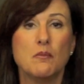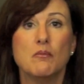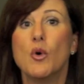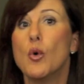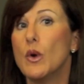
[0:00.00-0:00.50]

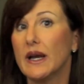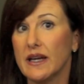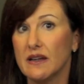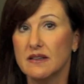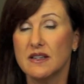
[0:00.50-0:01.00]
more
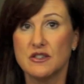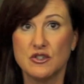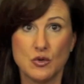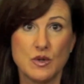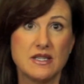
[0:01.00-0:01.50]
willing
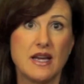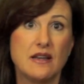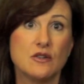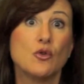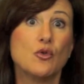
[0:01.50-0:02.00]
to
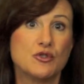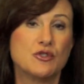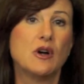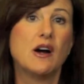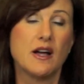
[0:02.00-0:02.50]
attend or
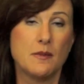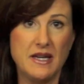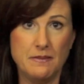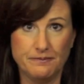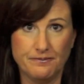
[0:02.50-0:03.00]
to hire
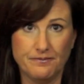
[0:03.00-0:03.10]
me.